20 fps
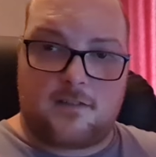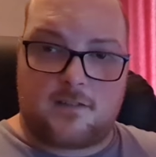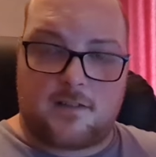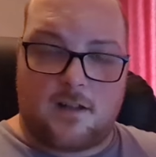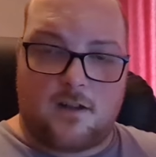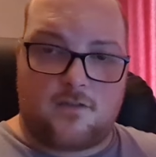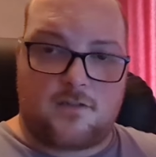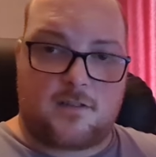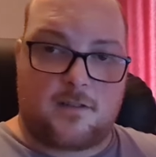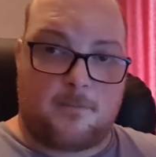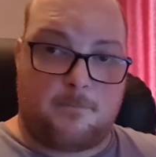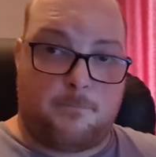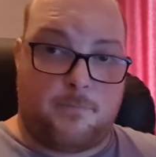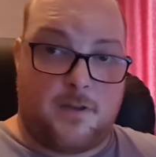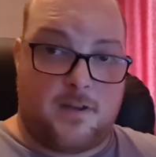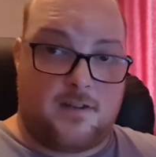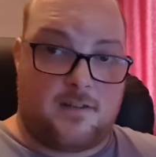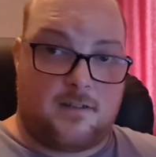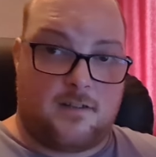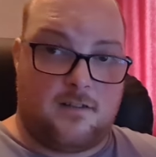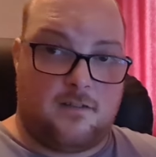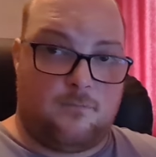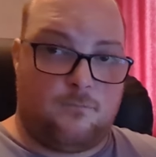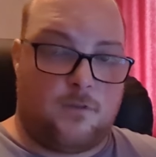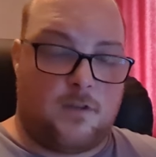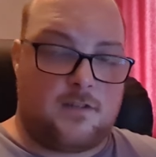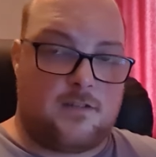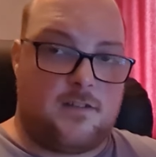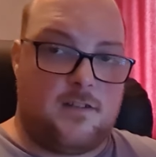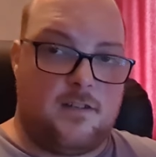styles apparently in
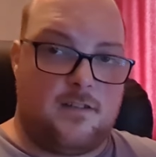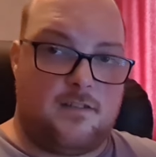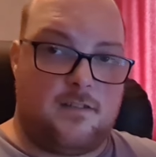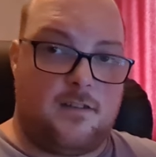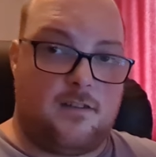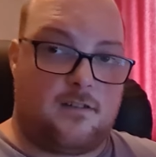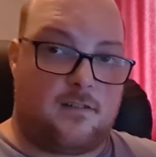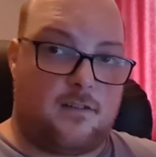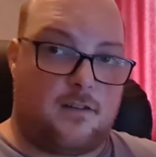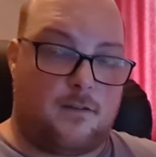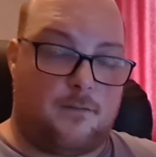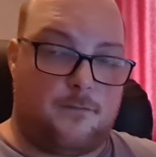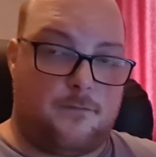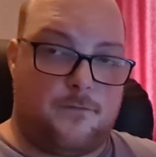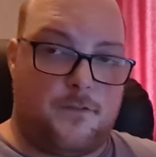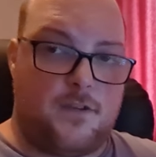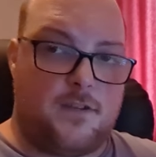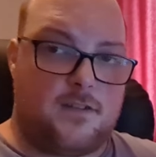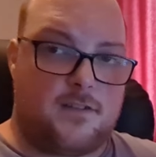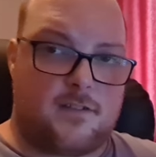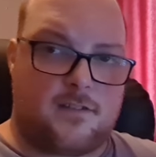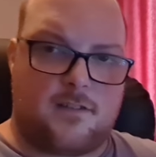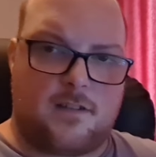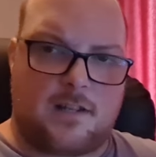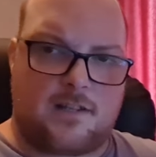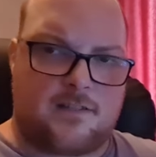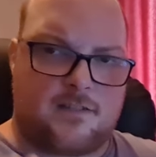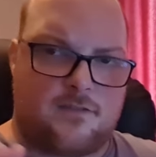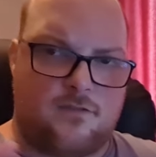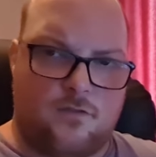1D&D are now feats,
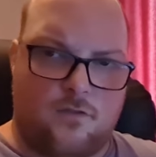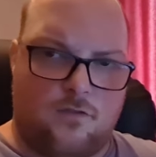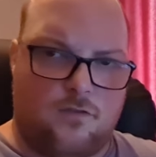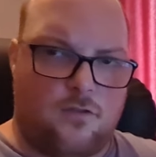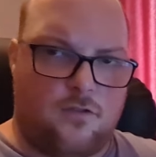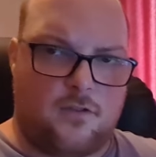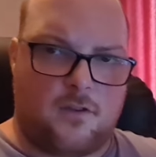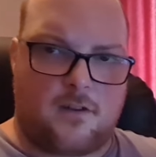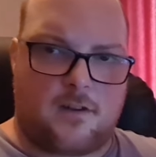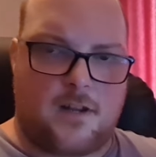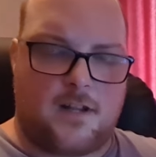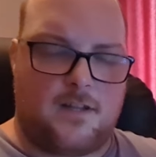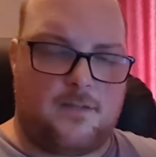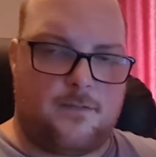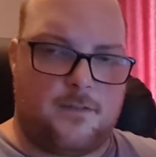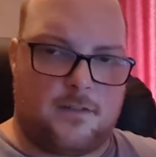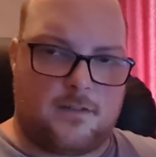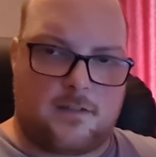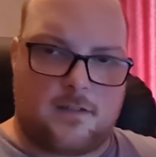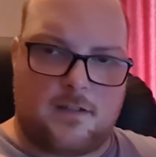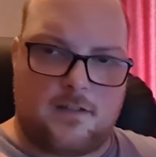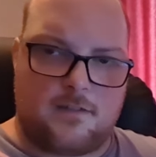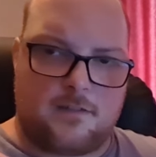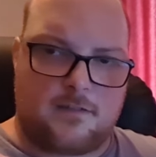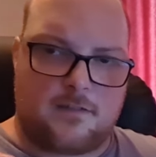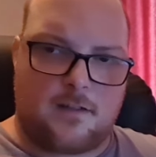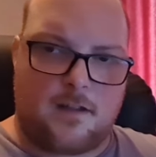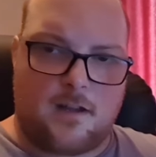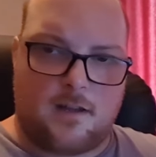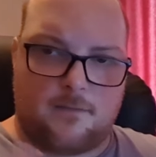that's no longer relevant,
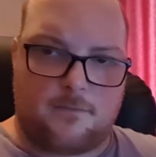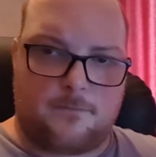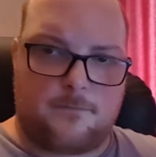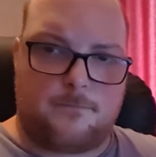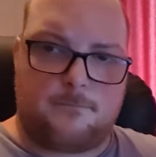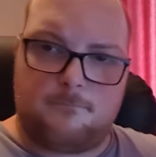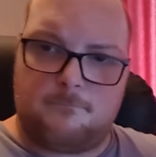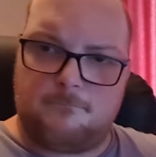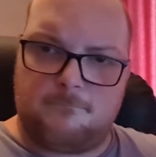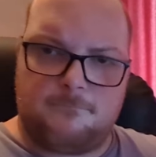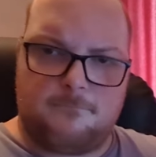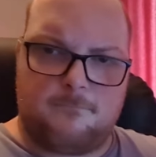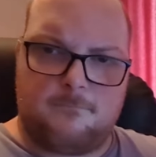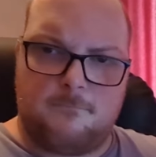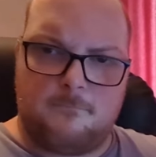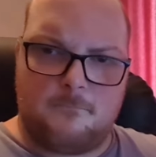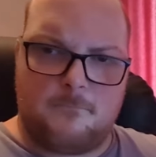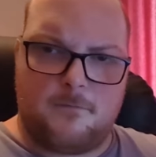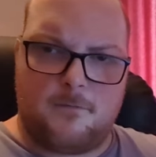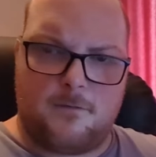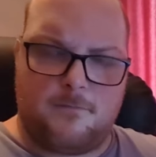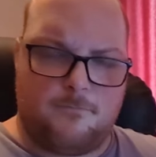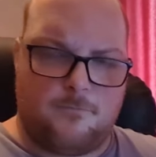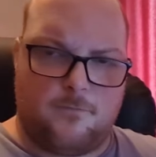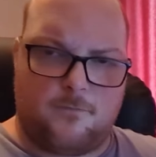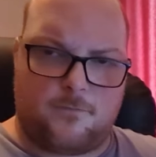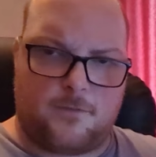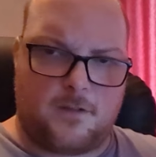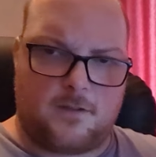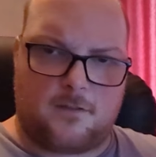and I've
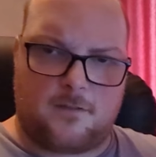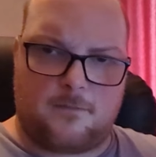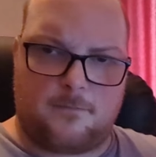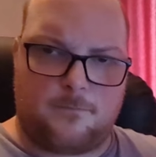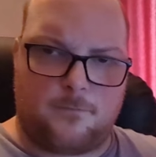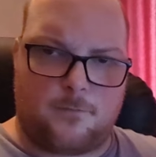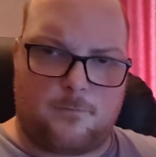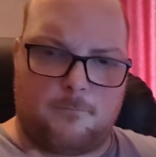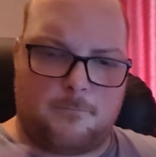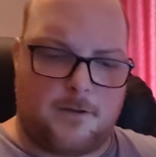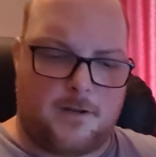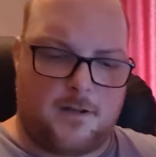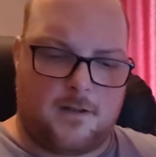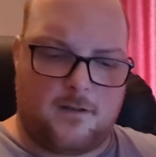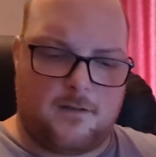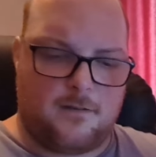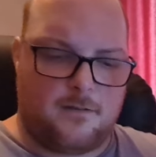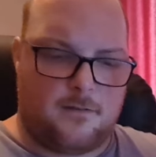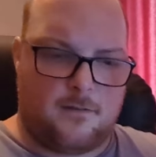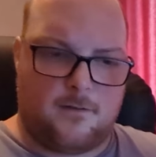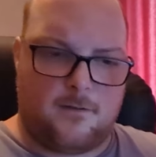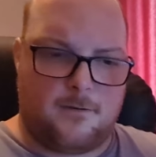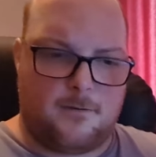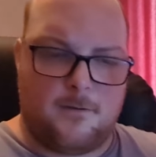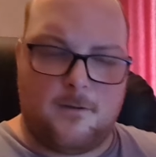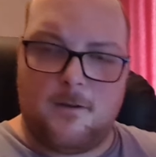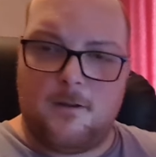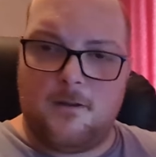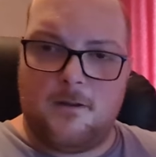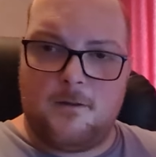removed it from my
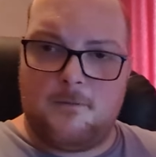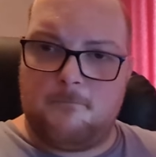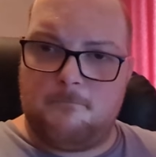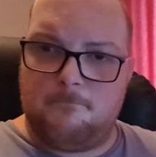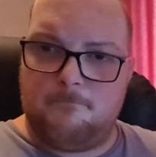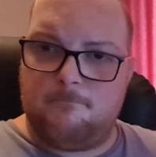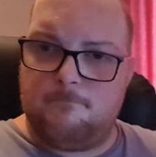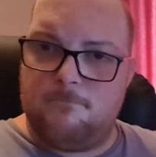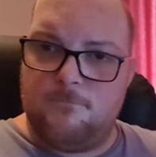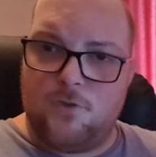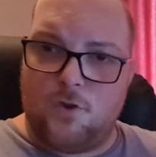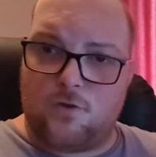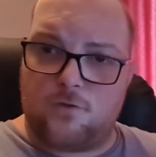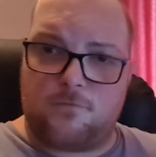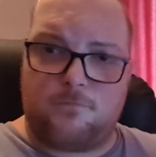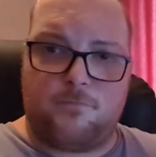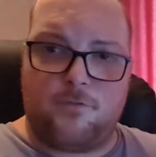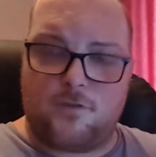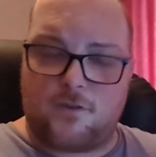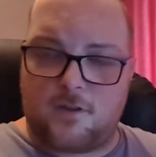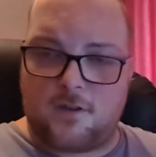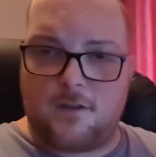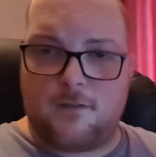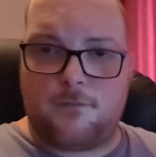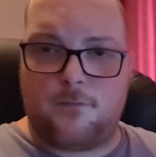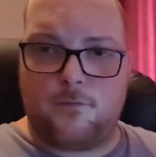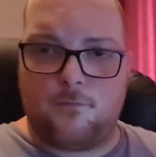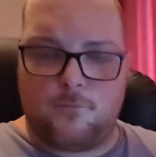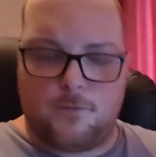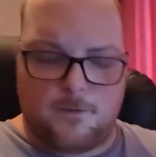notebook,
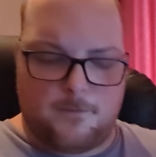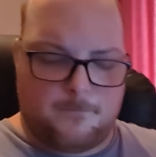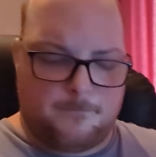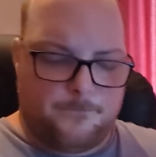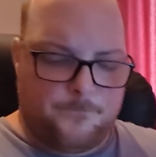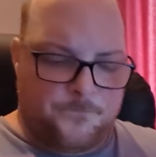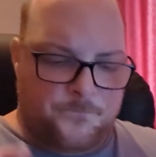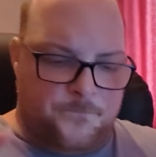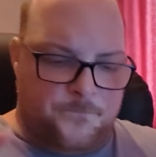if you will.